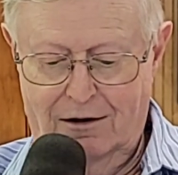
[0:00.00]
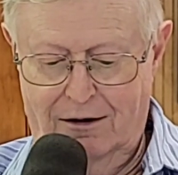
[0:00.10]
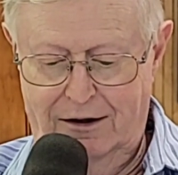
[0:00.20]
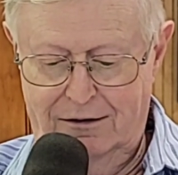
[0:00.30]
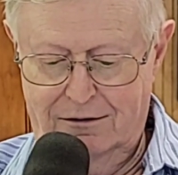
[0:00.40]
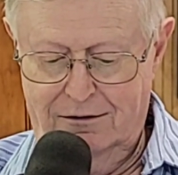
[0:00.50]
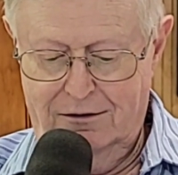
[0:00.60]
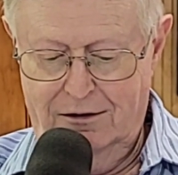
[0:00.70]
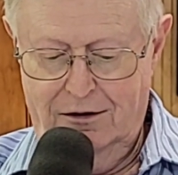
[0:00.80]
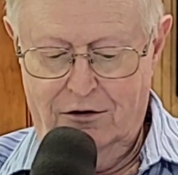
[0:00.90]
All right?
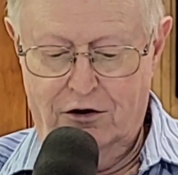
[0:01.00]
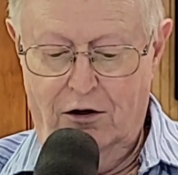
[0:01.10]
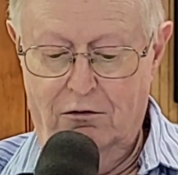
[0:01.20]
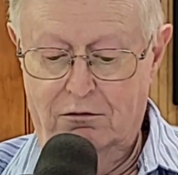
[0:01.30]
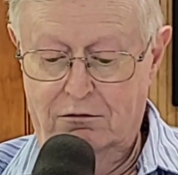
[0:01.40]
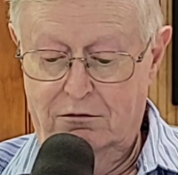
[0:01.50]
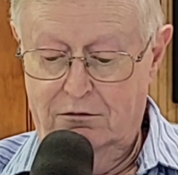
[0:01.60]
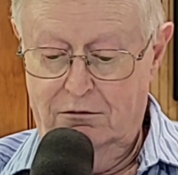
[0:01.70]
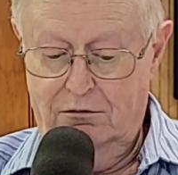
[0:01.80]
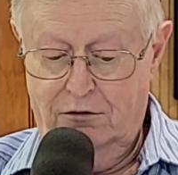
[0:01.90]
So,
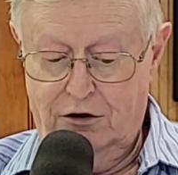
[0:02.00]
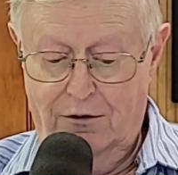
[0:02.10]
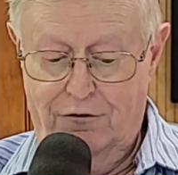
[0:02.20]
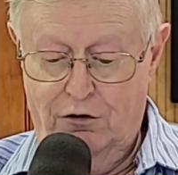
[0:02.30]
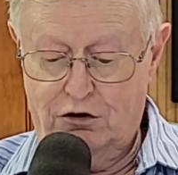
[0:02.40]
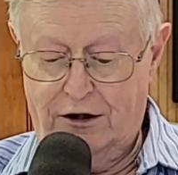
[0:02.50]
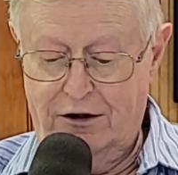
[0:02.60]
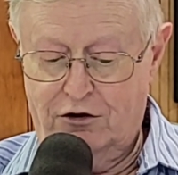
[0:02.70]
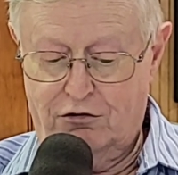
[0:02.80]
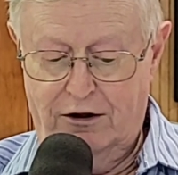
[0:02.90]
some folks got
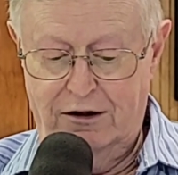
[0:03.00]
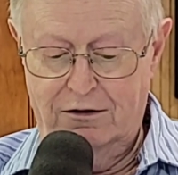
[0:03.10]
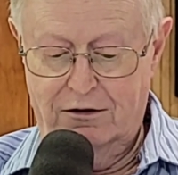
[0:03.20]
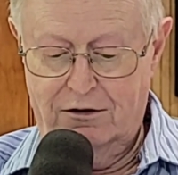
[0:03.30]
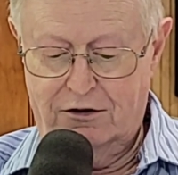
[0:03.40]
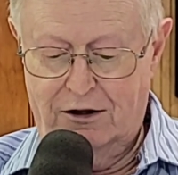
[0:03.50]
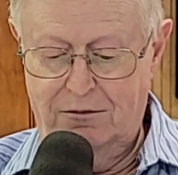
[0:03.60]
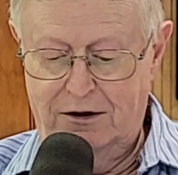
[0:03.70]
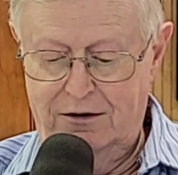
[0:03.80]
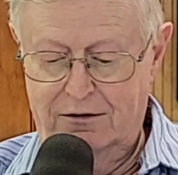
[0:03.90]
it straight,
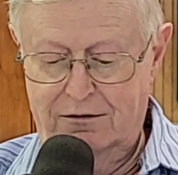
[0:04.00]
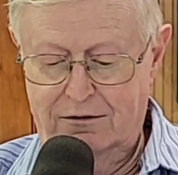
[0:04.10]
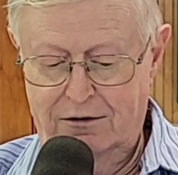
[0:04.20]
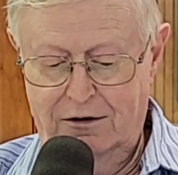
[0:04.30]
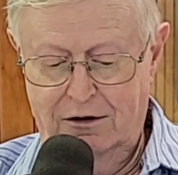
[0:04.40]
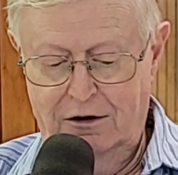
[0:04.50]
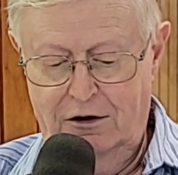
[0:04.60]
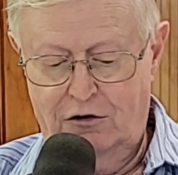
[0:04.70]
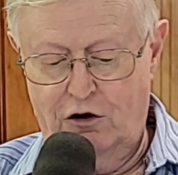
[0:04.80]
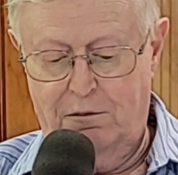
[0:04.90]
some didn't.
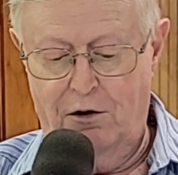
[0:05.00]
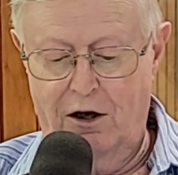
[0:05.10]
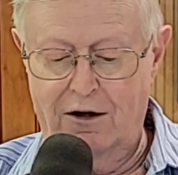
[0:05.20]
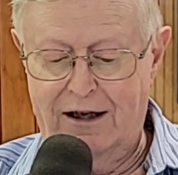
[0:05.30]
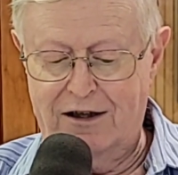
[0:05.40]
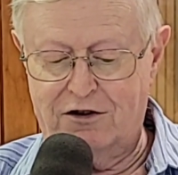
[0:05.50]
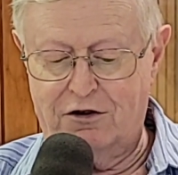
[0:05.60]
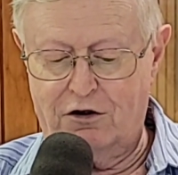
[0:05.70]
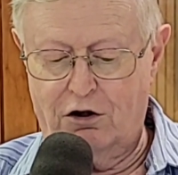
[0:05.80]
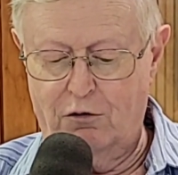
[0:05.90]
So Paul asked
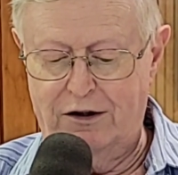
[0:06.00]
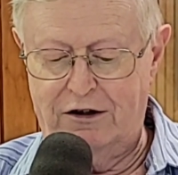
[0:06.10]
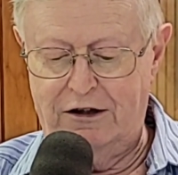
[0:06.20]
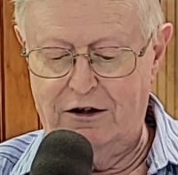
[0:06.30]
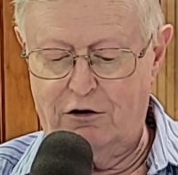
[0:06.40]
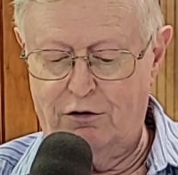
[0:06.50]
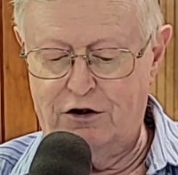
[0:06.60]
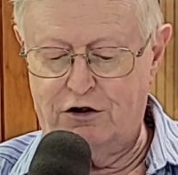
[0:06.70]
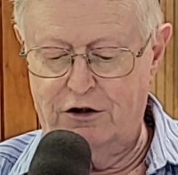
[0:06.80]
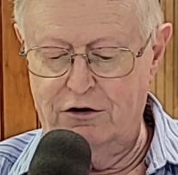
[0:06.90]
the Corinthian
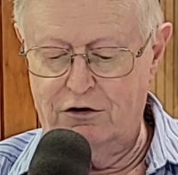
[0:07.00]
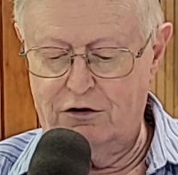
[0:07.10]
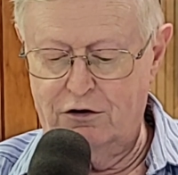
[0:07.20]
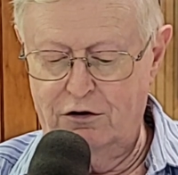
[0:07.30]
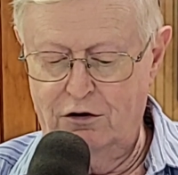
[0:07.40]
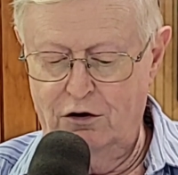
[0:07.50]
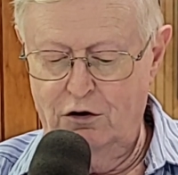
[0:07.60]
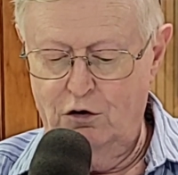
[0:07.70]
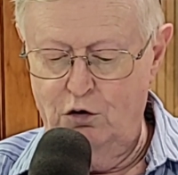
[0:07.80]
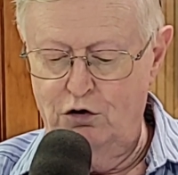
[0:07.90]
Christians,
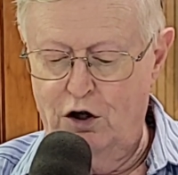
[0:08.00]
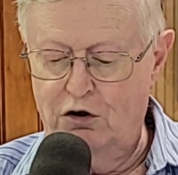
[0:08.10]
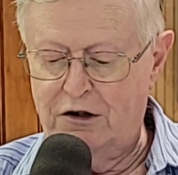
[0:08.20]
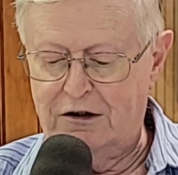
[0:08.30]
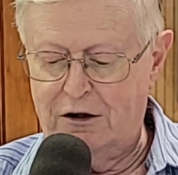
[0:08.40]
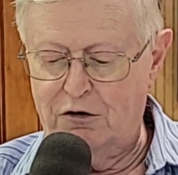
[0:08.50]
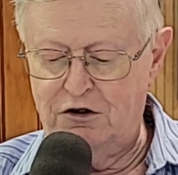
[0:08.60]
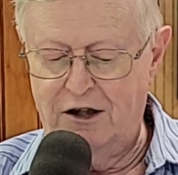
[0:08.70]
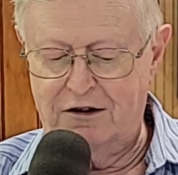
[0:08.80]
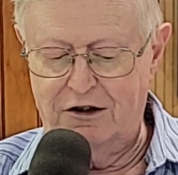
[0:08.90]
who know that there
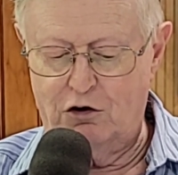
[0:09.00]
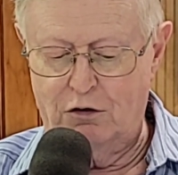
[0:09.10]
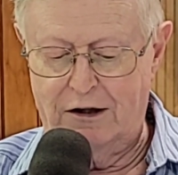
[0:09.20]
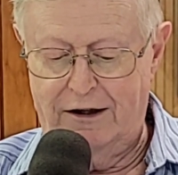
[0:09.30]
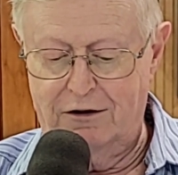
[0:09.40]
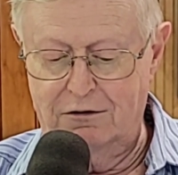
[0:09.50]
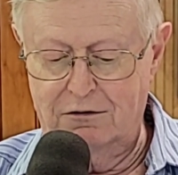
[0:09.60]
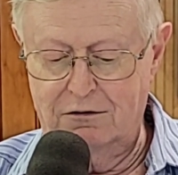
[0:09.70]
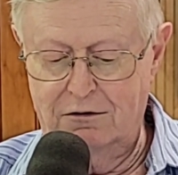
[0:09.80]
is nothing to an idol,